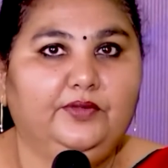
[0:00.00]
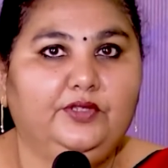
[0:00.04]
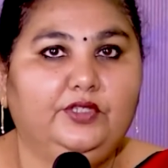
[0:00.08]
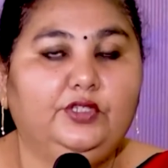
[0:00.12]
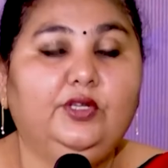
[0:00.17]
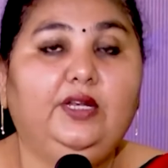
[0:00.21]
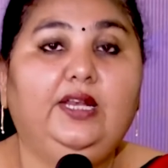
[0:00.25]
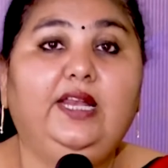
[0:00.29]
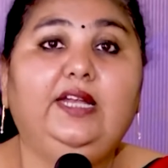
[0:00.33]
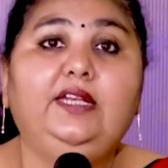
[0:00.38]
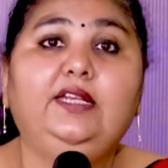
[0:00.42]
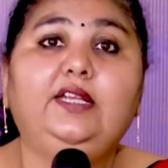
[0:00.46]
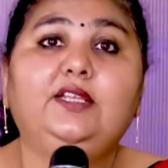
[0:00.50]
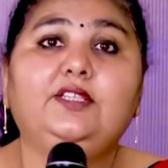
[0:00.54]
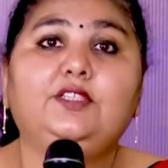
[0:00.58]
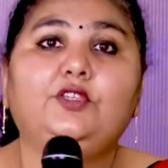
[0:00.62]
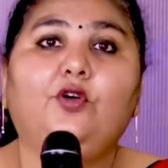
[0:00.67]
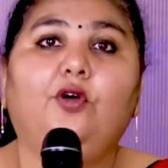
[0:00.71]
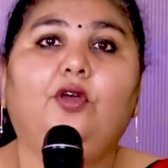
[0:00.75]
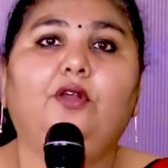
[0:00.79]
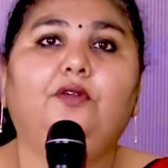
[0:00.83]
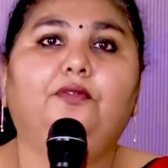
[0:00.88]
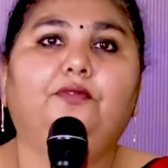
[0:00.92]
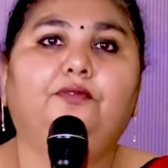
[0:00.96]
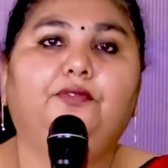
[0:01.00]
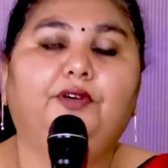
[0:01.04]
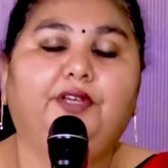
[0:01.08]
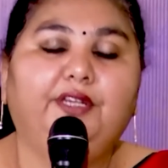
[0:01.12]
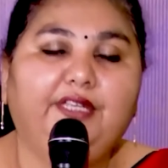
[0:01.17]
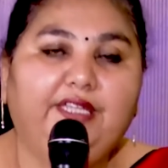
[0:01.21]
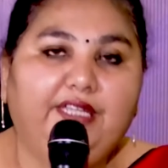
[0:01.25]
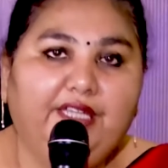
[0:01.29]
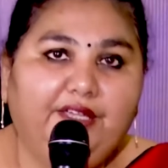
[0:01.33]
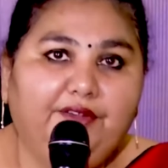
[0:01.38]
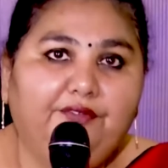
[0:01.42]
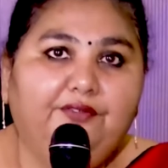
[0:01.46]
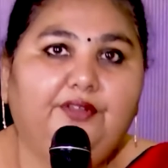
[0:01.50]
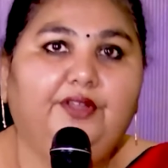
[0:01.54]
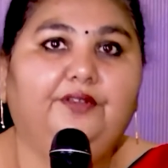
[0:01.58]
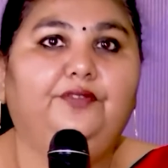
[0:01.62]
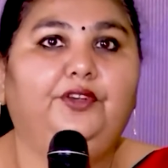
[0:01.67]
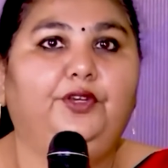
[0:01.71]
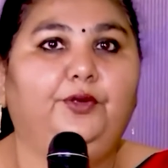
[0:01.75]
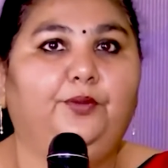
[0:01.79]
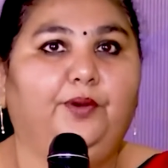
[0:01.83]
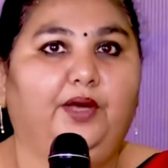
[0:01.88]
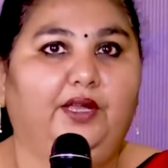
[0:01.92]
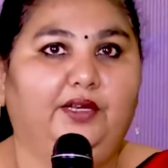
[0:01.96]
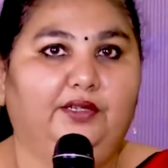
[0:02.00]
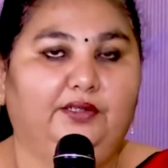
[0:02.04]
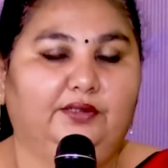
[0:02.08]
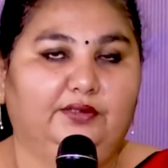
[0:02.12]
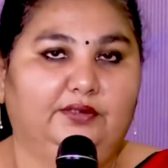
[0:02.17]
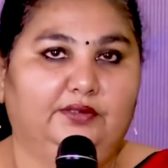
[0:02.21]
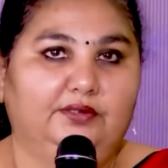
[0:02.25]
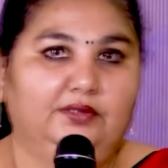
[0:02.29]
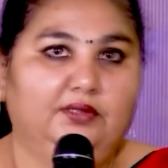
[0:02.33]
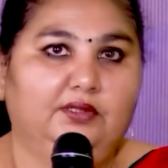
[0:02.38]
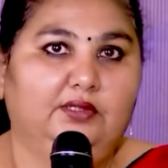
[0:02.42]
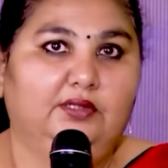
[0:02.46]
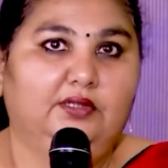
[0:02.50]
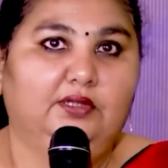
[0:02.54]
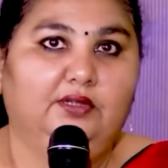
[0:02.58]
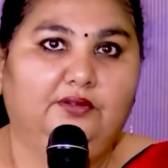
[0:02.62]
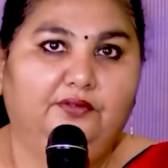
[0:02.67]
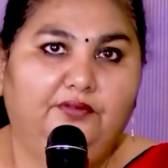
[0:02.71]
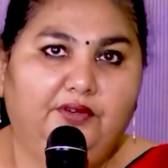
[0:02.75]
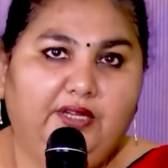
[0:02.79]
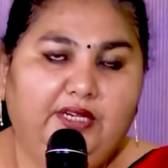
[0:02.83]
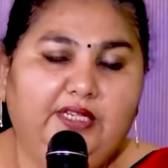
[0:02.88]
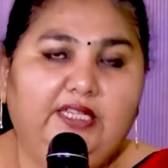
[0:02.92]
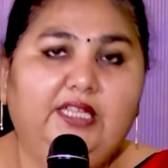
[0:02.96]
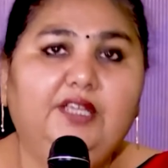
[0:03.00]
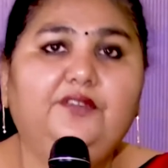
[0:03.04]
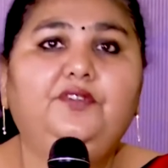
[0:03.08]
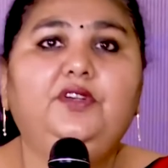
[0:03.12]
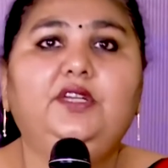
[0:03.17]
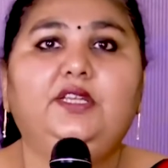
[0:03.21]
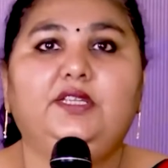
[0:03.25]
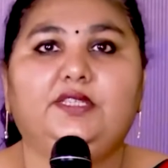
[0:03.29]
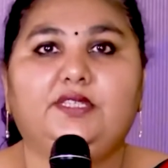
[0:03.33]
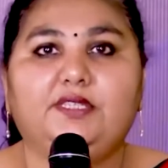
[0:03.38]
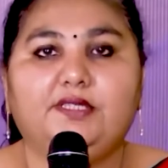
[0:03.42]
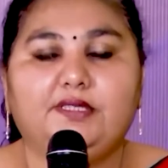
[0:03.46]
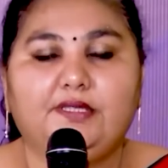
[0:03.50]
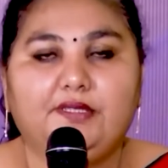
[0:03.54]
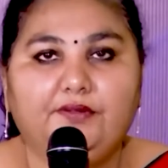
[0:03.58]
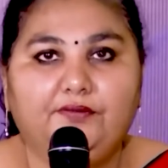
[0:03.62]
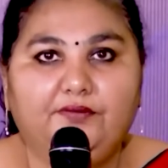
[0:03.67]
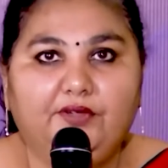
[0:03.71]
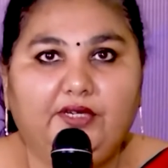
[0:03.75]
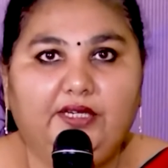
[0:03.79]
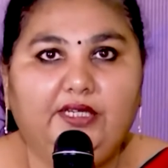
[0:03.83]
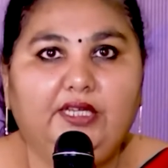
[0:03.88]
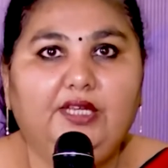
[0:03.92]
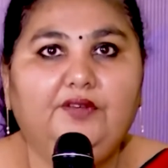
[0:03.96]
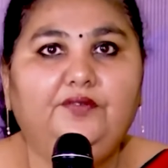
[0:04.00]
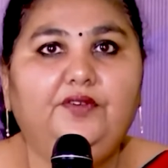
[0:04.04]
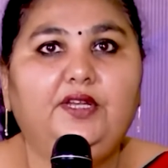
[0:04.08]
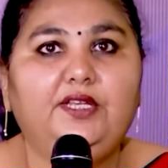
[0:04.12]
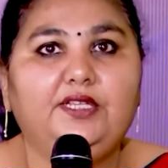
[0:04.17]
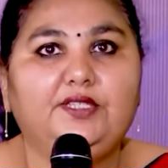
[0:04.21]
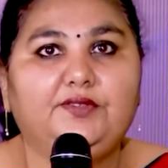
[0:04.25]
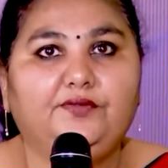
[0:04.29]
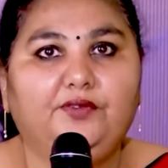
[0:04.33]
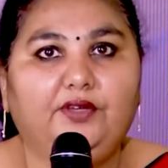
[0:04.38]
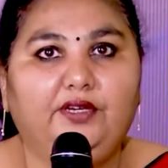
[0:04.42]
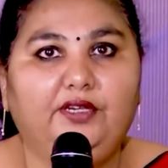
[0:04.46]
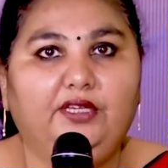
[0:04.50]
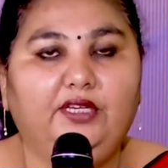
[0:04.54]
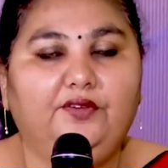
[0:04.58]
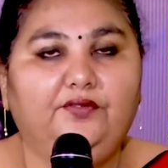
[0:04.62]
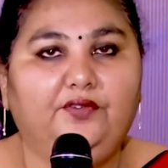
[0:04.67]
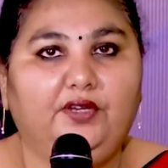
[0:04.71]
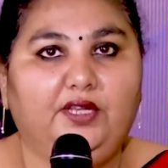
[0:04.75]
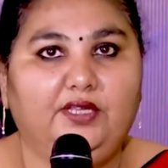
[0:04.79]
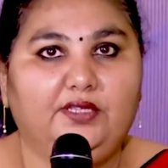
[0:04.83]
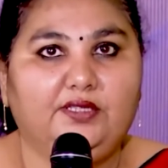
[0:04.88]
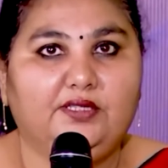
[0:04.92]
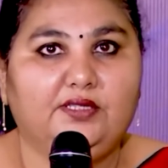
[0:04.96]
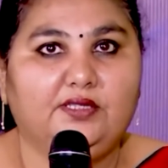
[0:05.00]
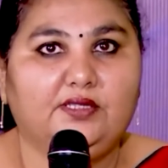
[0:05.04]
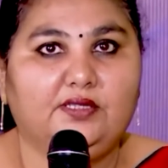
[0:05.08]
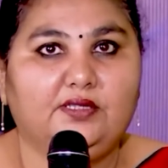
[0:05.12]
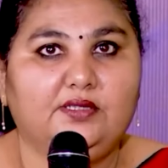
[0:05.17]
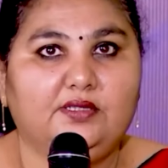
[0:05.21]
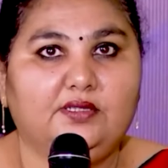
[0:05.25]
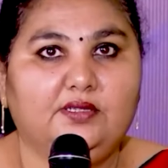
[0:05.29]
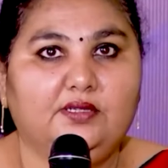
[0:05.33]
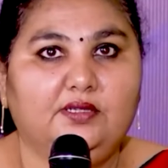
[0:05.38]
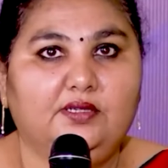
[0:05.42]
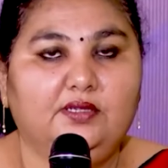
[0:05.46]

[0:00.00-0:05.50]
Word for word: So let us all forgive everyone. Forgiveness, forgiveness, forgiveness.